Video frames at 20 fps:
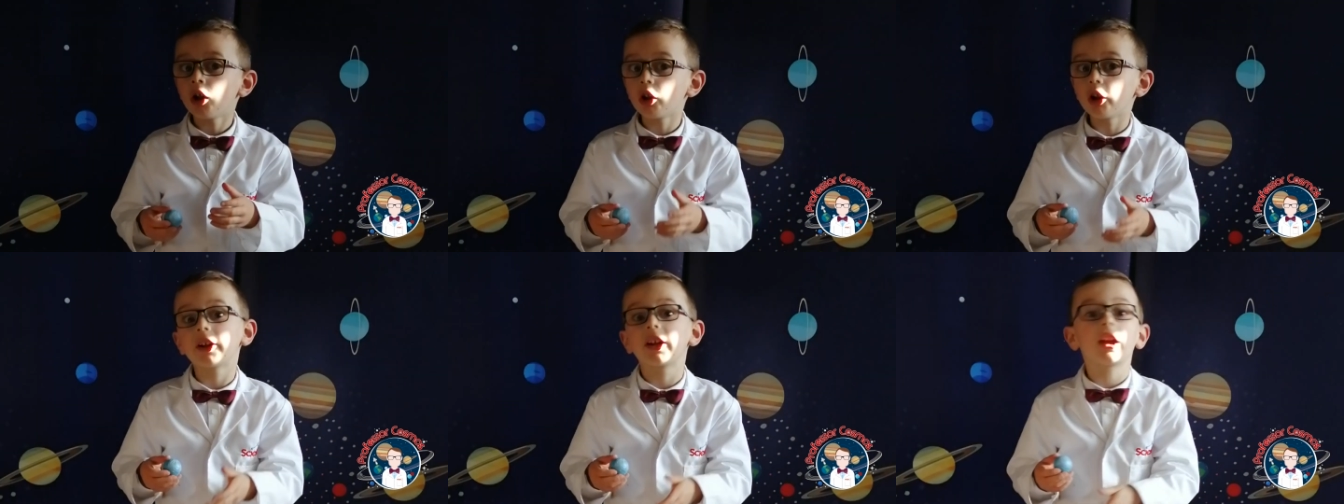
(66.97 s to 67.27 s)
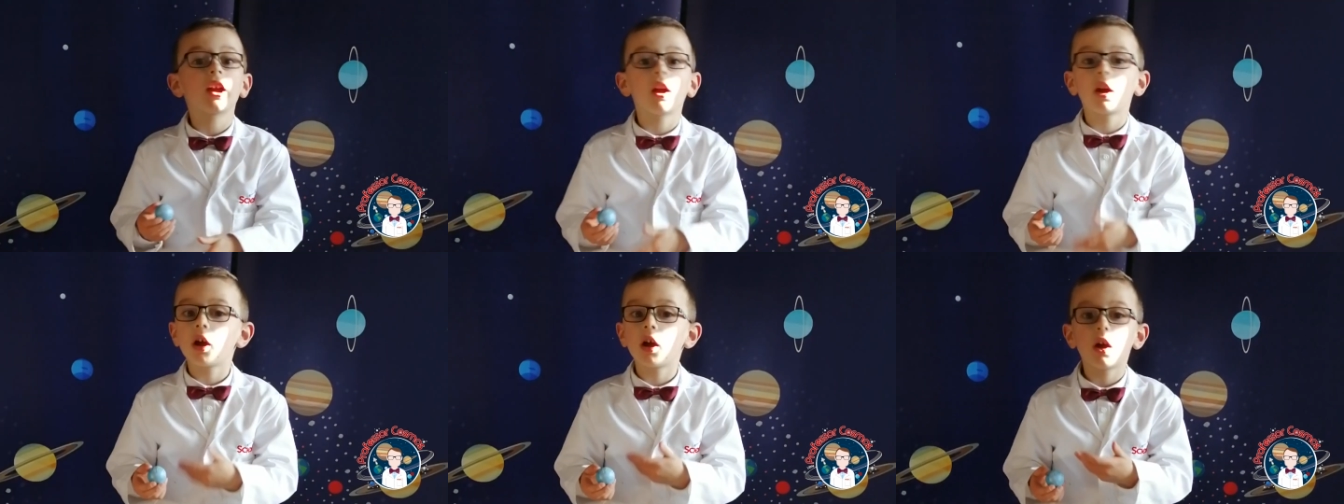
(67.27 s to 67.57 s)

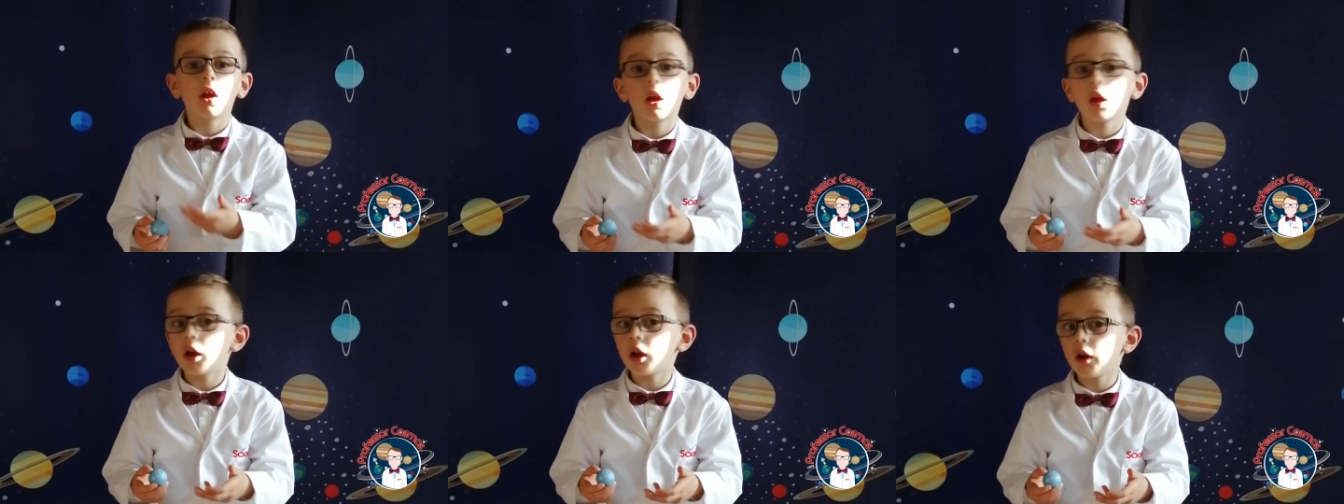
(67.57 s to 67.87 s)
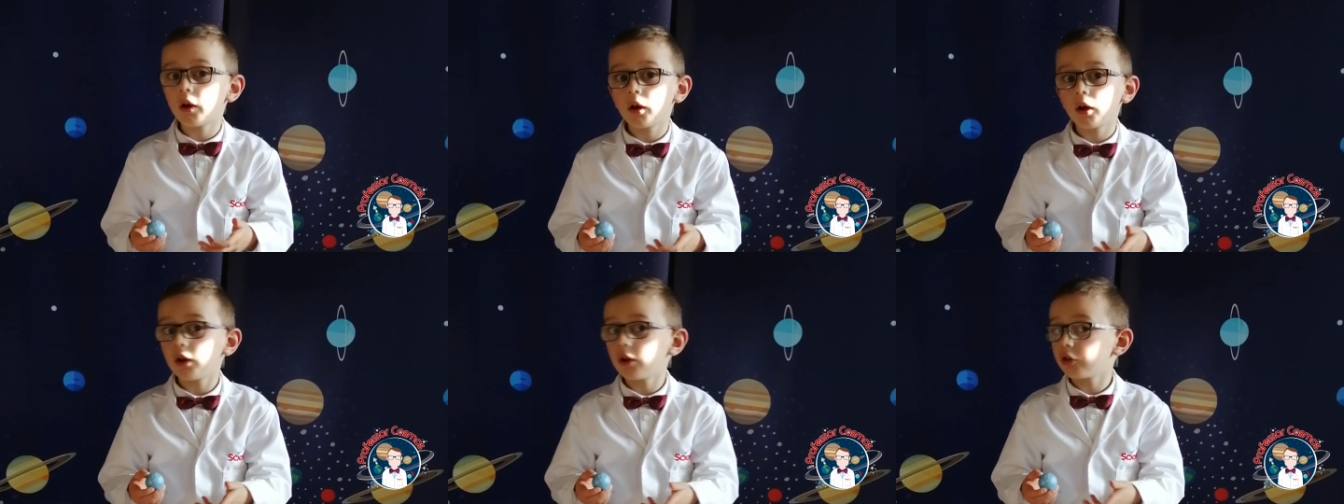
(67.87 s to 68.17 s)
Like,
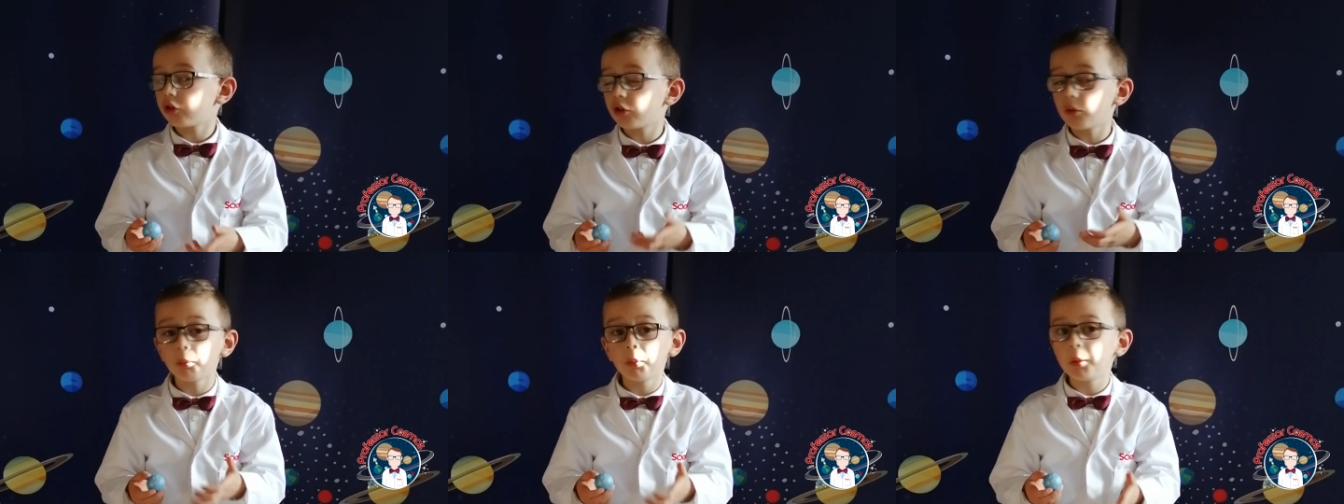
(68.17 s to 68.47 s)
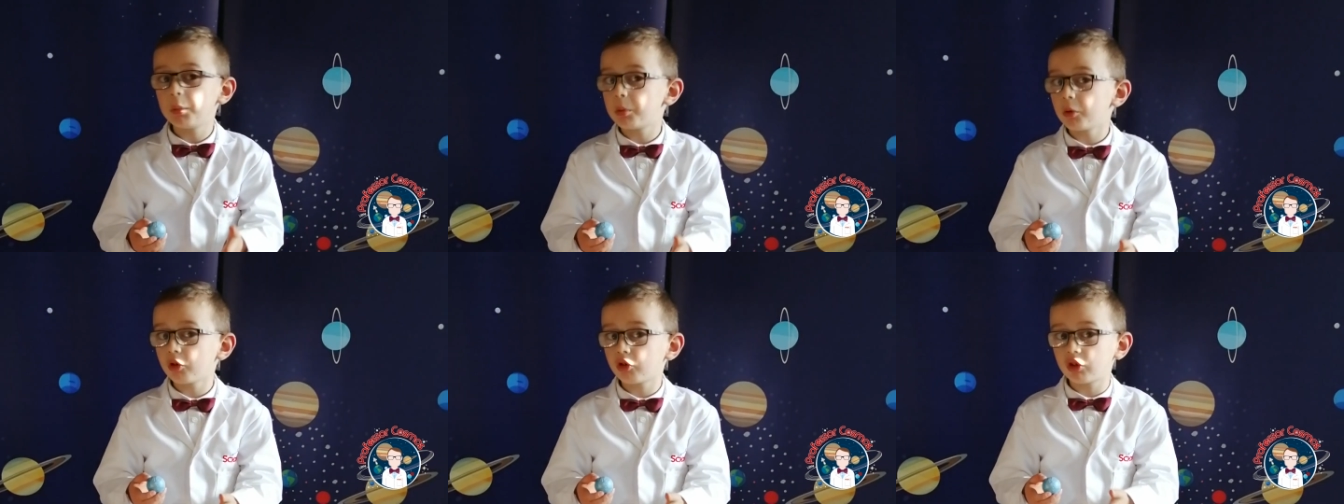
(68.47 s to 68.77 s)
some
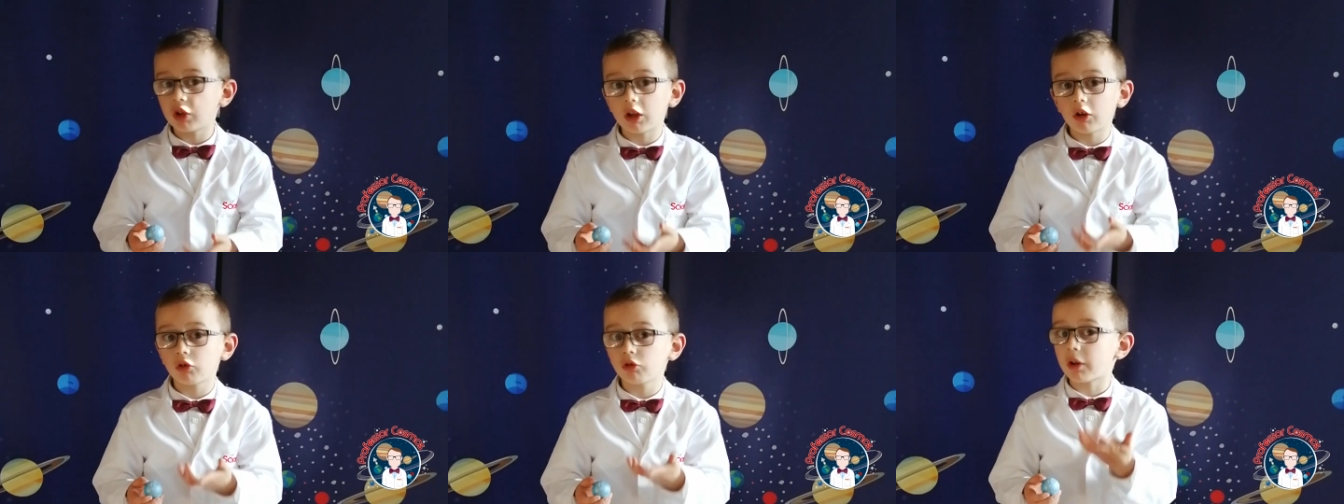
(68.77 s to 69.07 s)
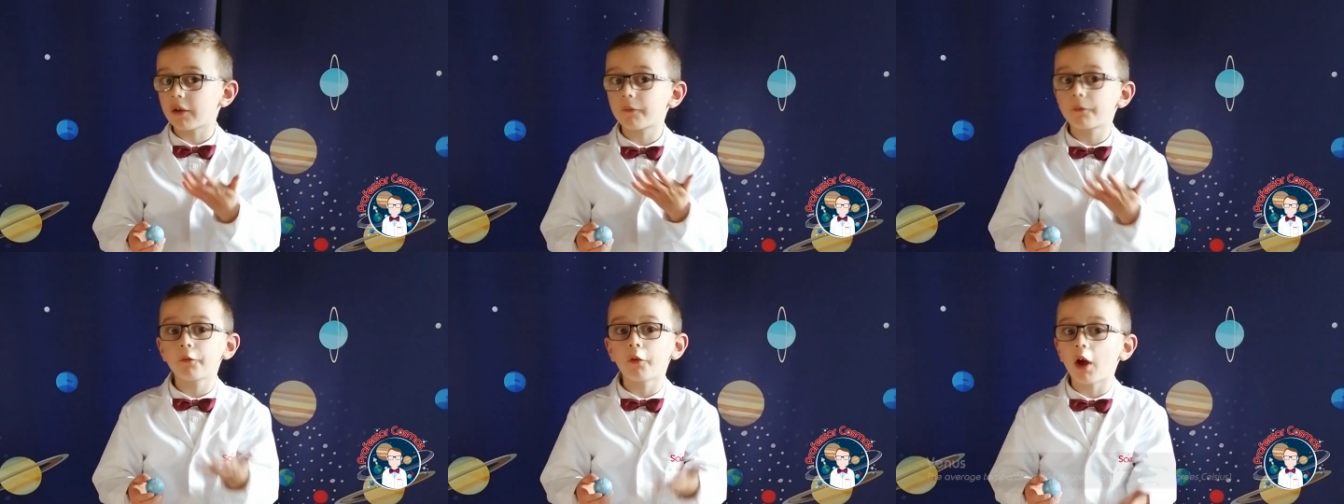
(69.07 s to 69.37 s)
people say it's like